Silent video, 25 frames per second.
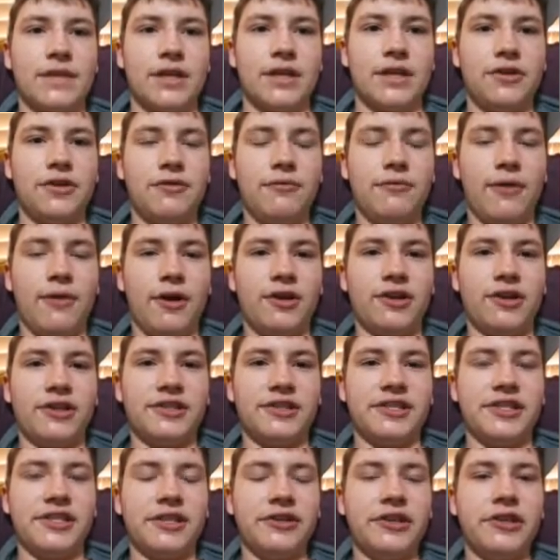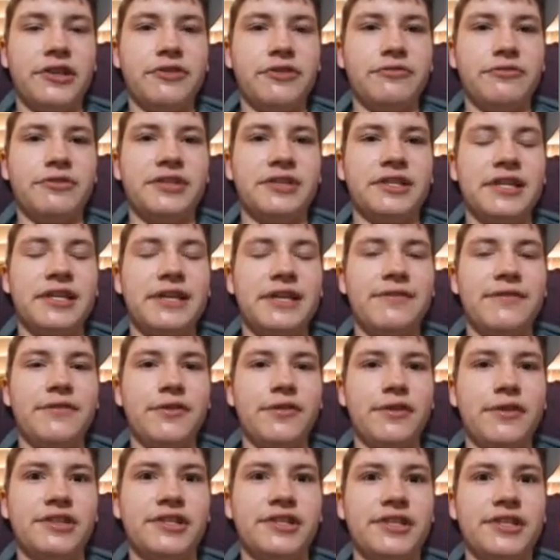You are a silly goose, Steve.
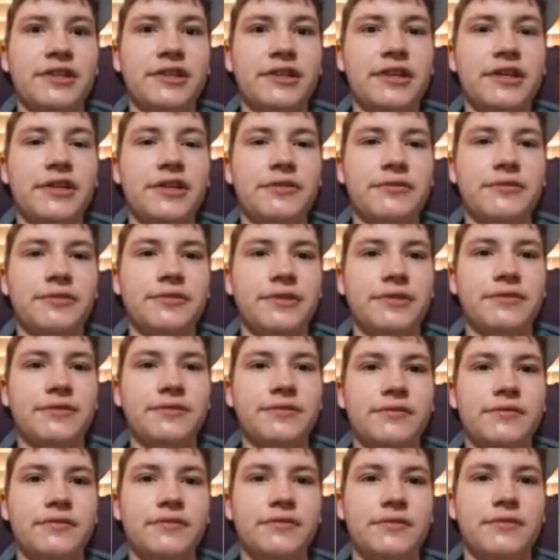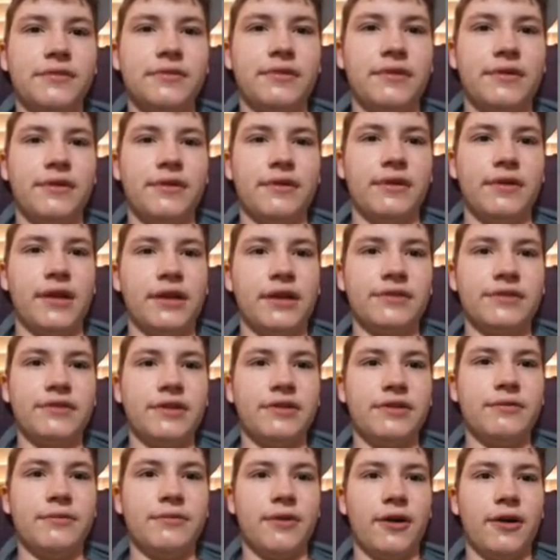You're a silly goose. That's what
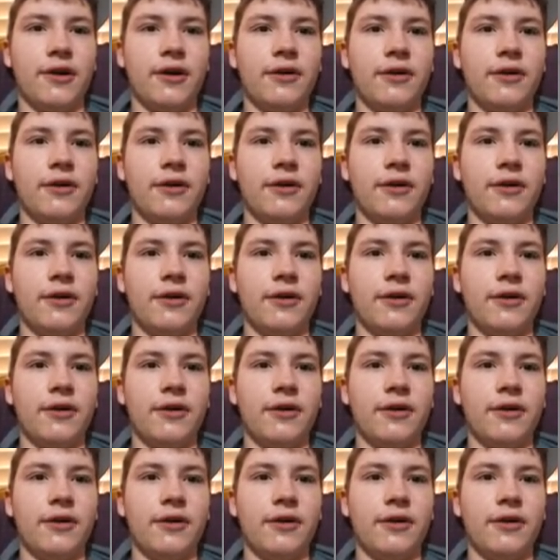you are.